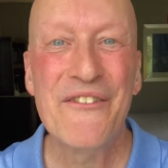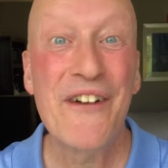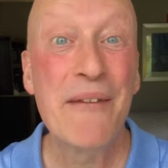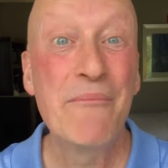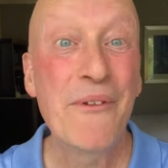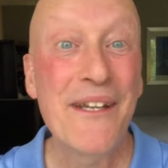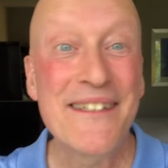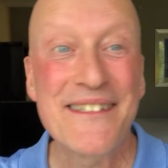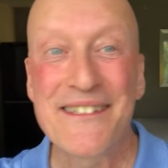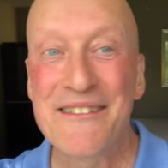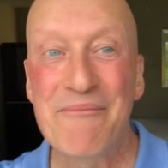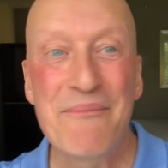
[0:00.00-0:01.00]

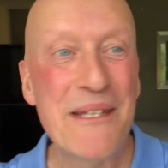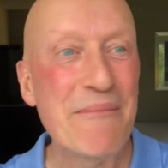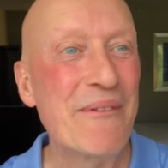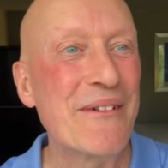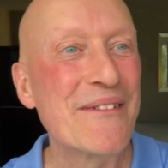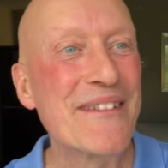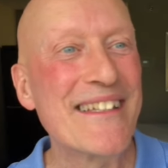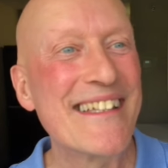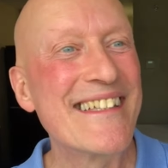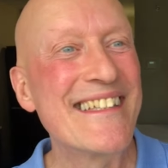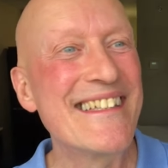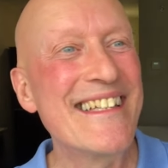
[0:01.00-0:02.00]
vibration of people
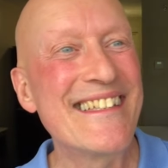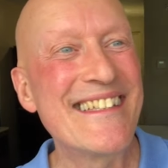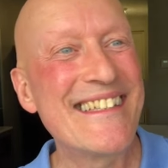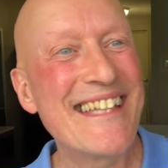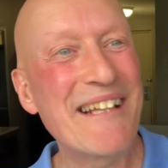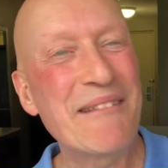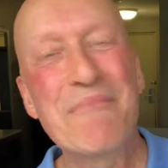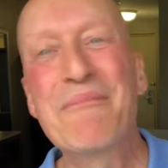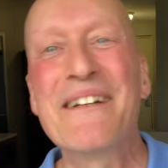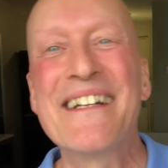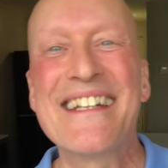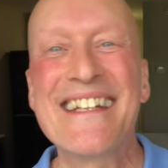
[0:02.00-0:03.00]

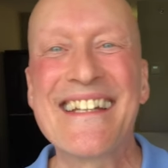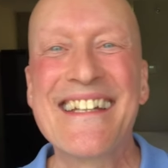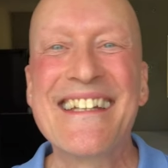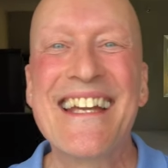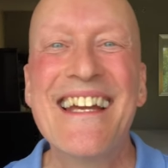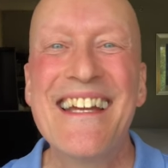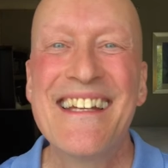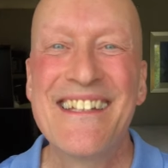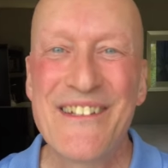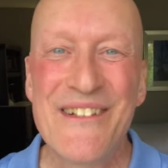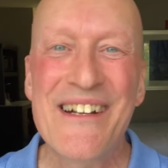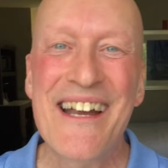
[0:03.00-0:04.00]
celebrating
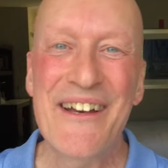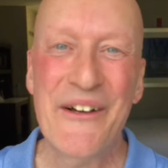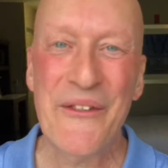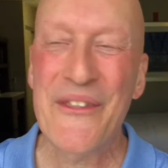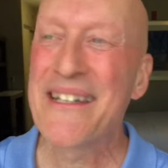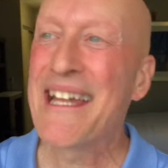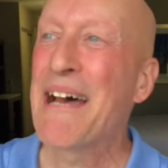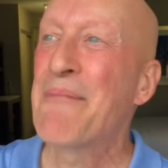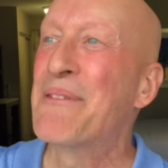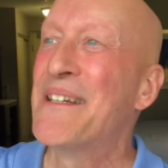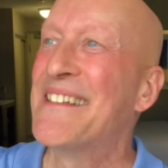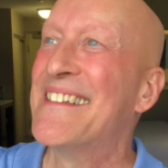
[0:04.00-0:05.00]
your health and
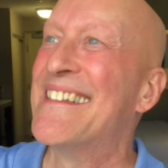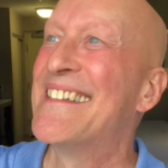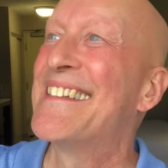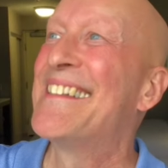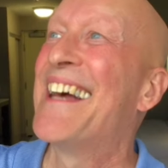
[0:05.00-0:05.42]
happiness.